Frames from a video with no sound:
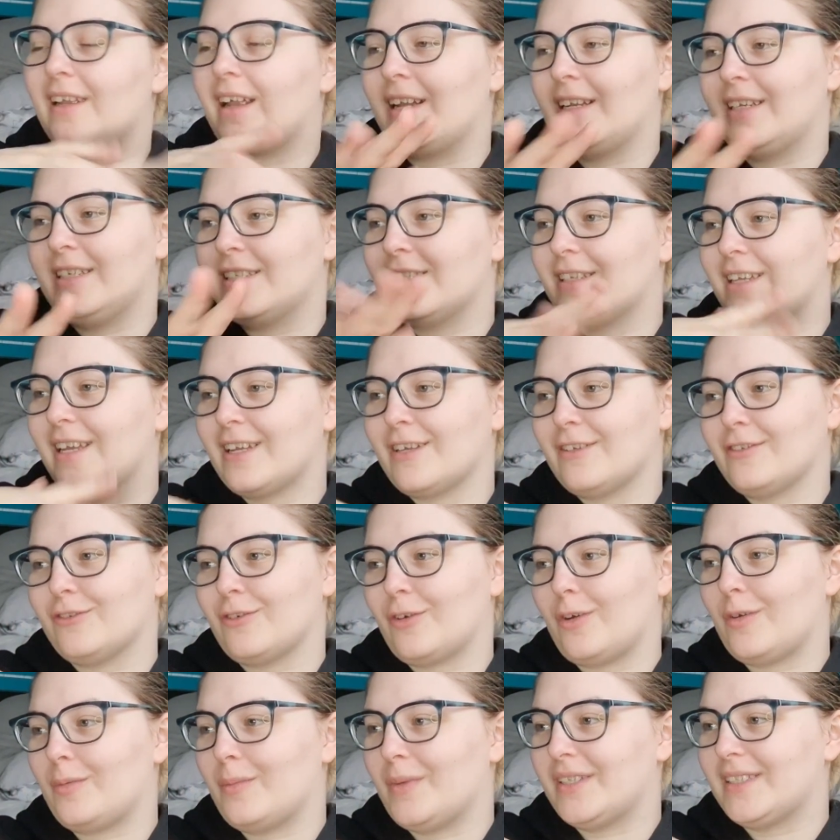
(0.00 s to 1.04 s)
I need to get
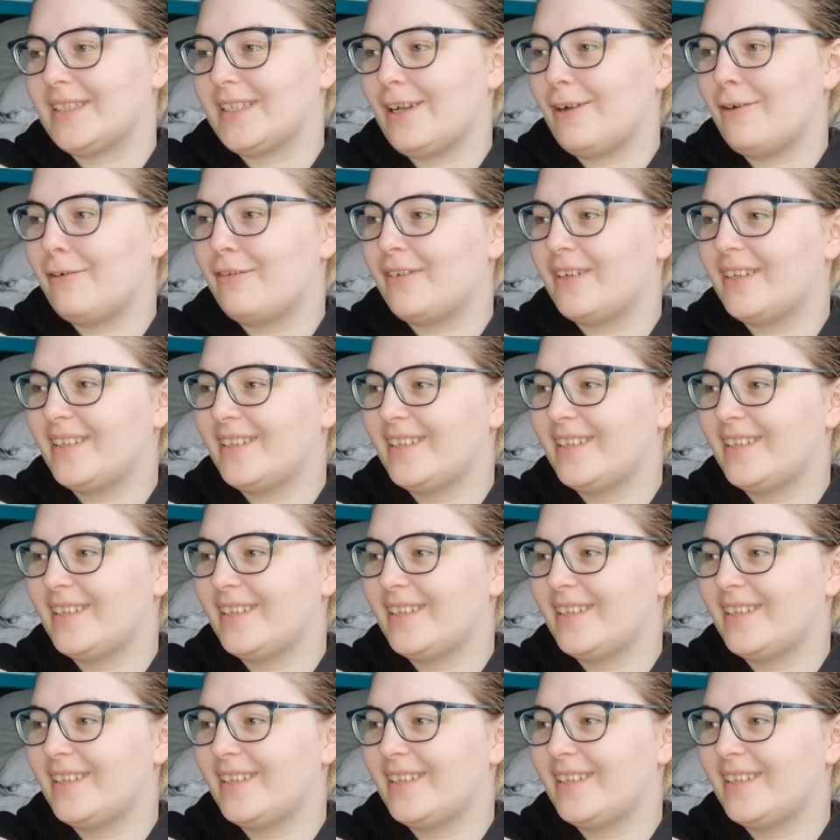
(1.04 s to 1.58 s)
control of myself.